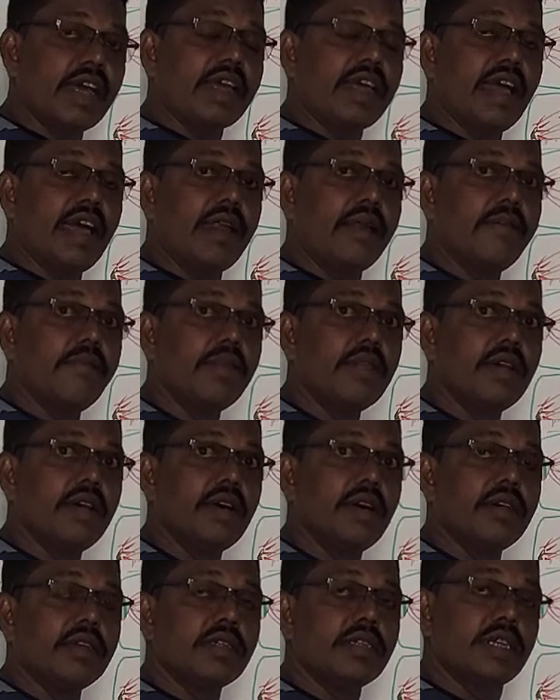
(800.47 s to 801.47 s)
second.
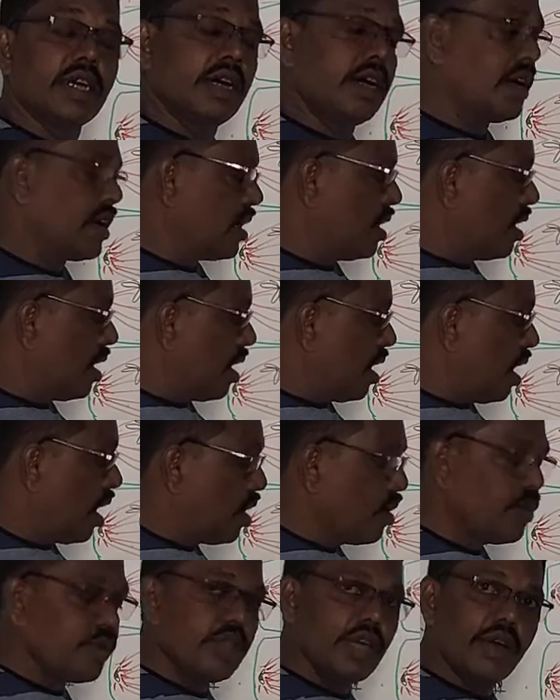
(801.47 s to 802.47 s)
Sir,
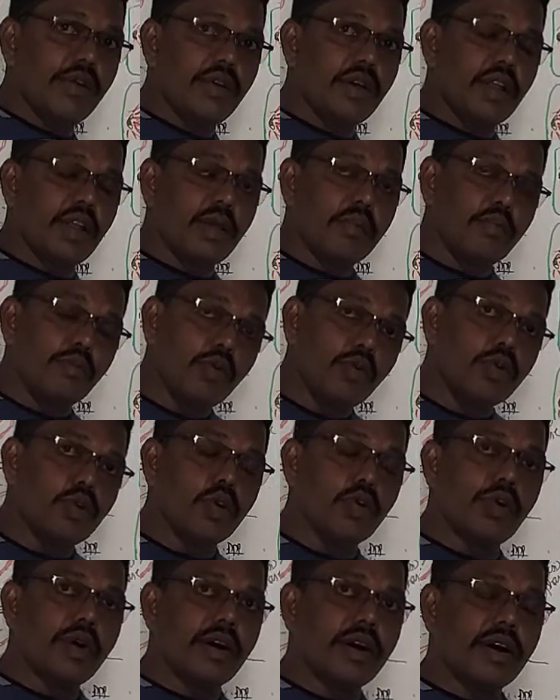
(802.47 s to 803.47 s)
how they will move
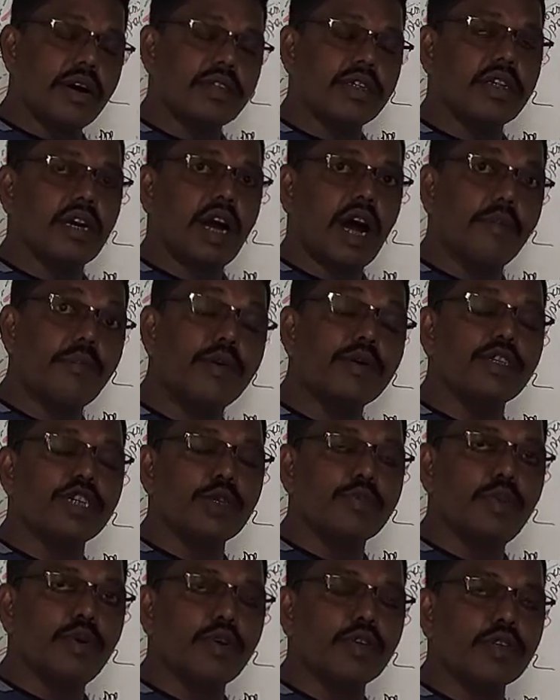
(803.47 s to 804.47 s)
towards
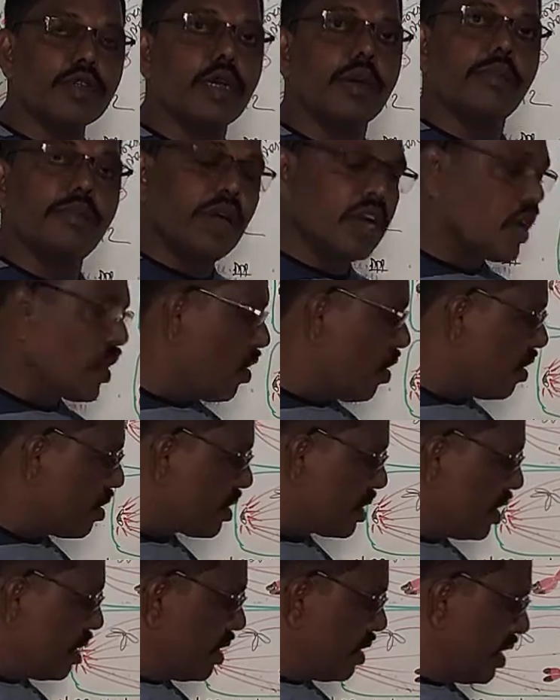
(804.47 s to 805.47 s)
opposite poles?
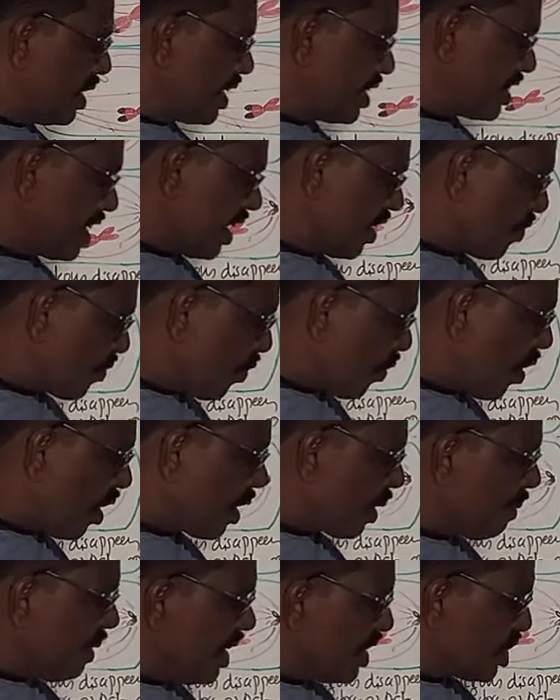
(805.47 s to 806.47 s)
Because there is a
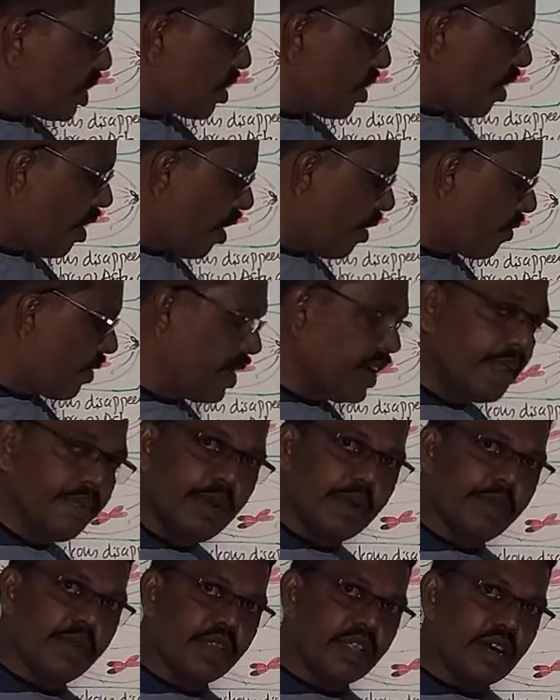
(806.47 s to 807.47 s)
formation of, in
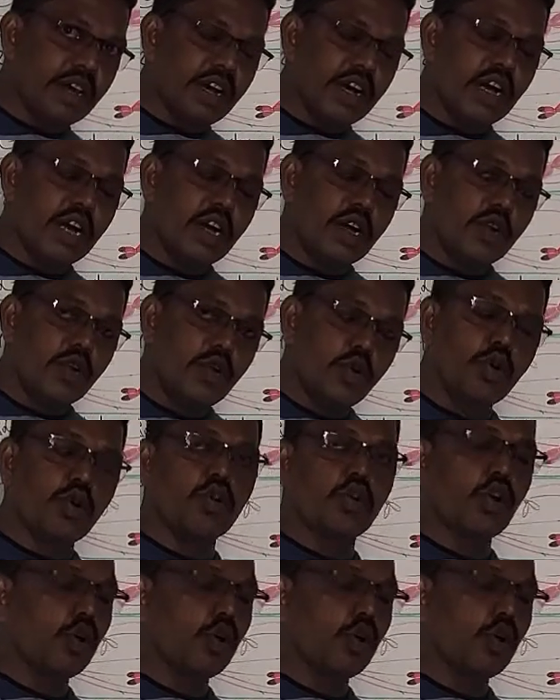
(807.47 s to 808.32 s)
between the two